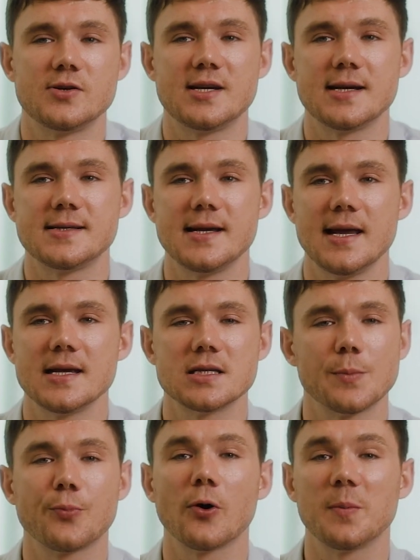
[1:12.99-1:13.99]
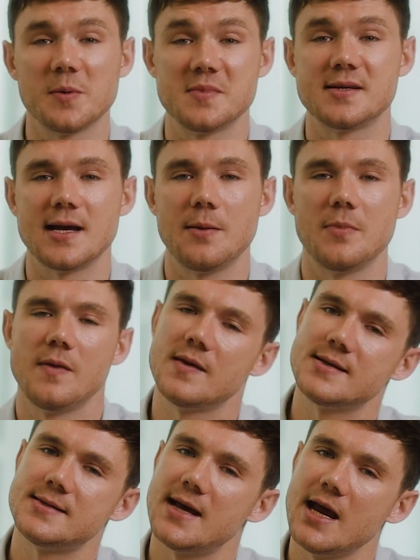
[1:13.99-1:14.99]
testing, is the problem statement
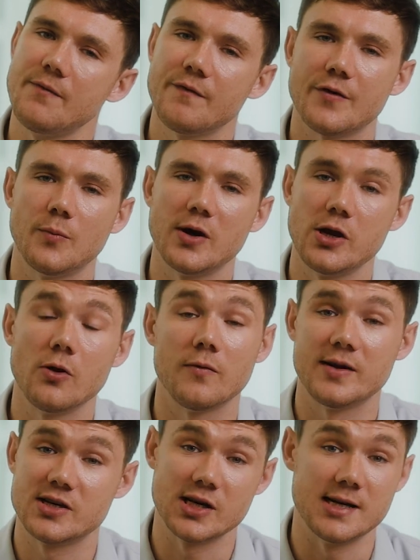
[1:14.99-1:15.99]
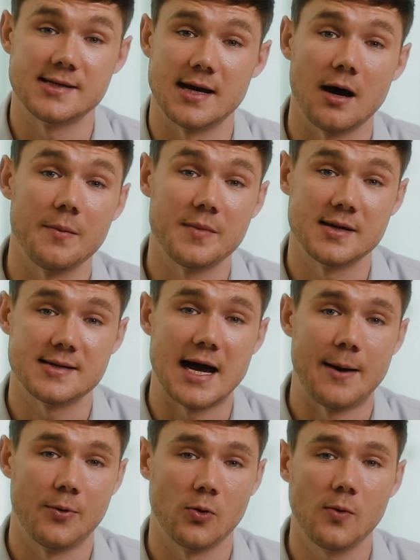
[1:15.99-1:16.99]
the same from when you originally set up this
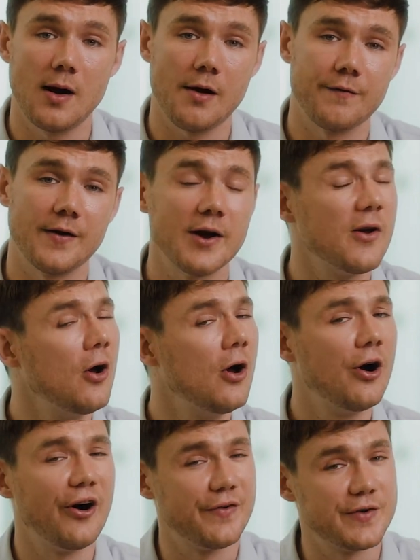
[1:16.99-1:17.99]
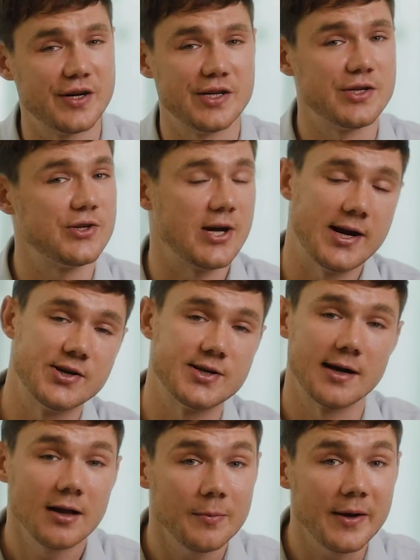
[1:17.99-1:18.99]
app or workflow? Often it's changed a
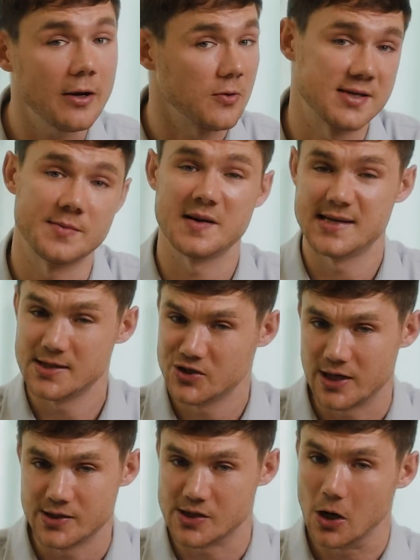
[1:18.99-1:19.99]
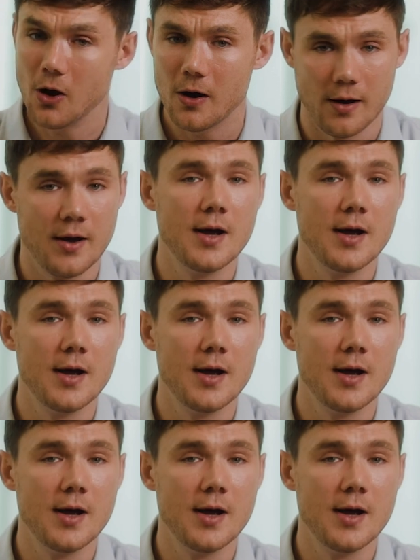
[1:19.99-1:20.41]
little bit, or sometimes it's changed a lot.